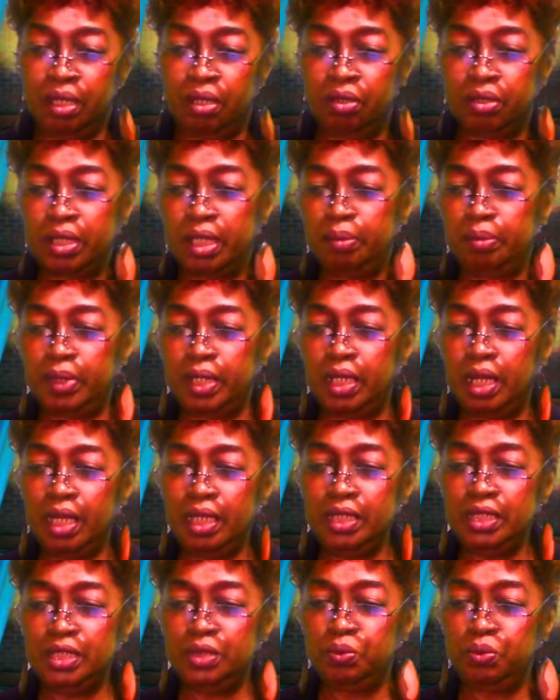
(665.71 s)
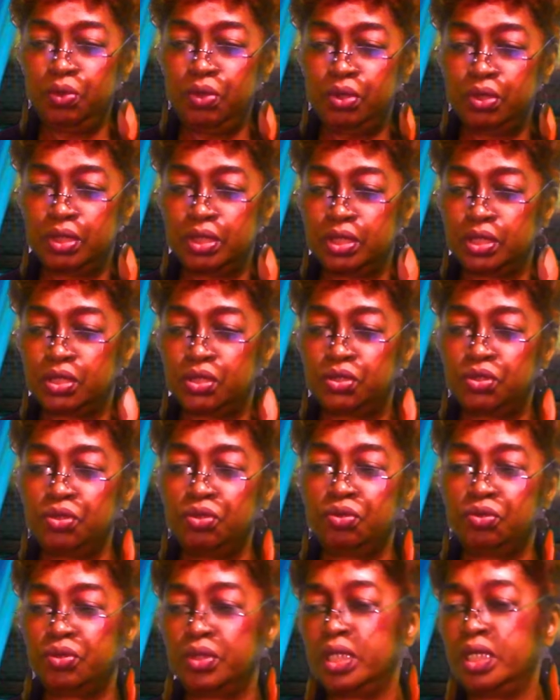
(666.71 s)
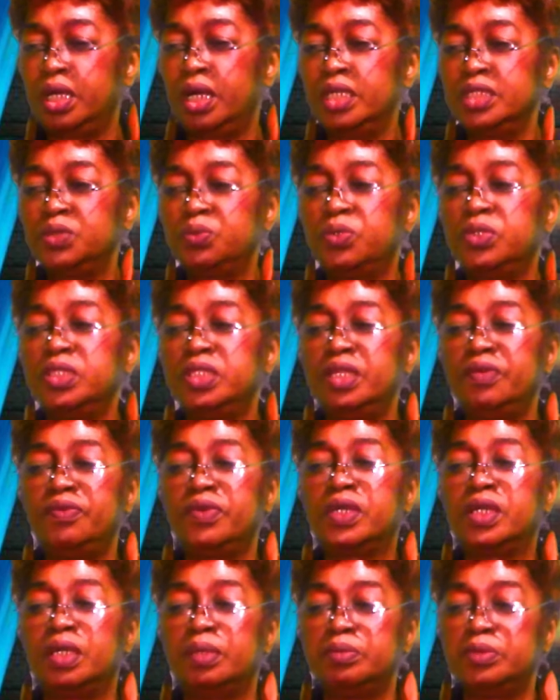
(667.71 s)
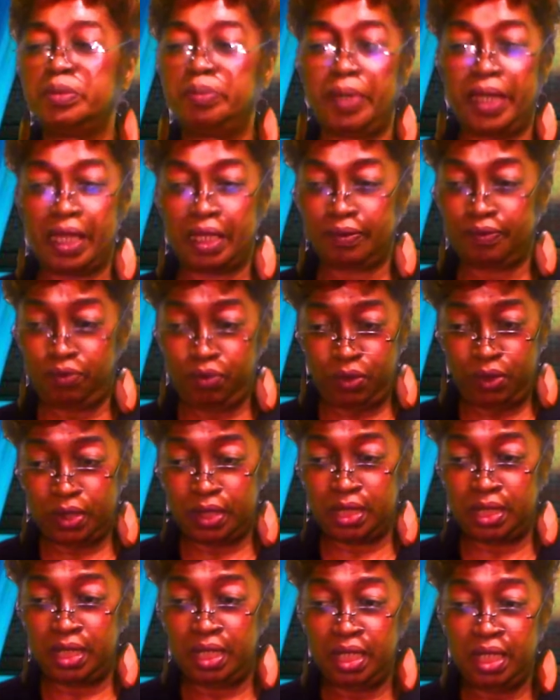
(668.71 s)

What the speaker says: Okay, but God's word is true, and God's word never comes back void.